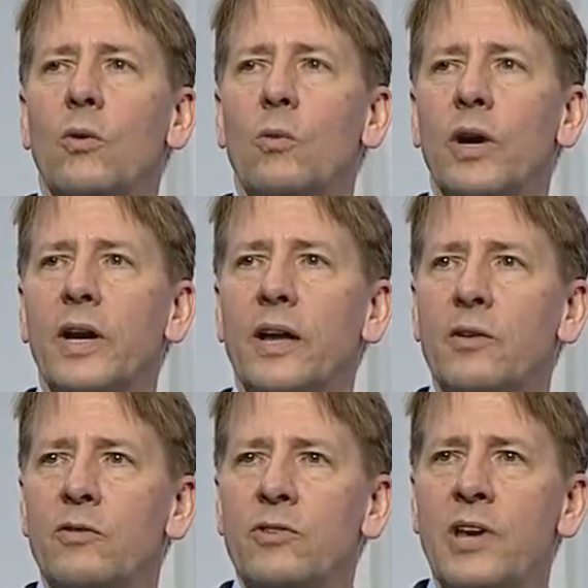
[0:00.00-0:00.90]
We're going to
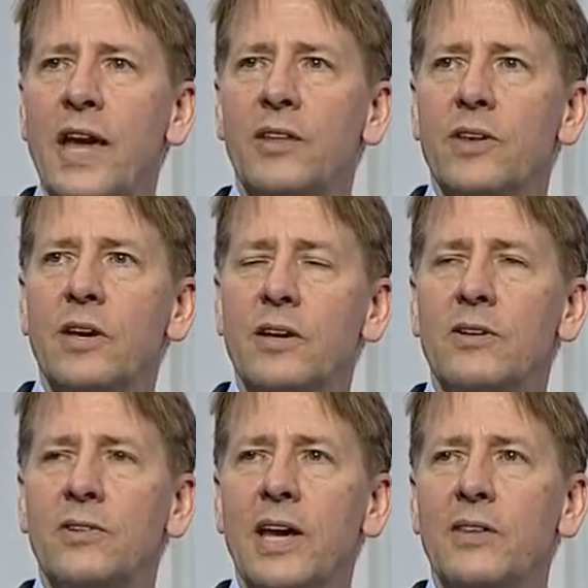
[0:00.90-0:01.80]
take
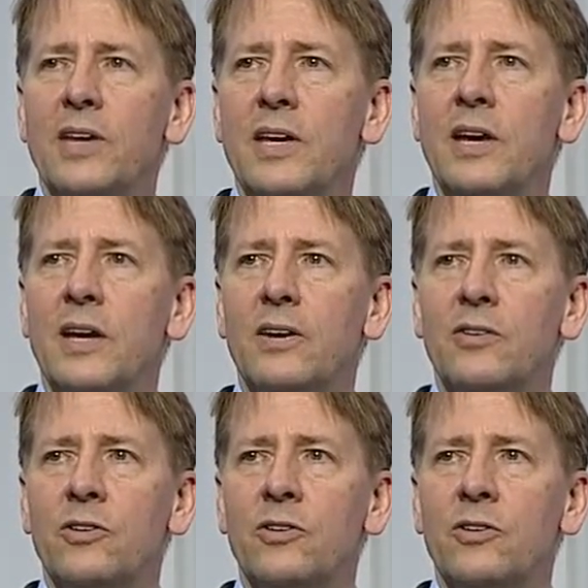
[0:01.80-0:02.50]
the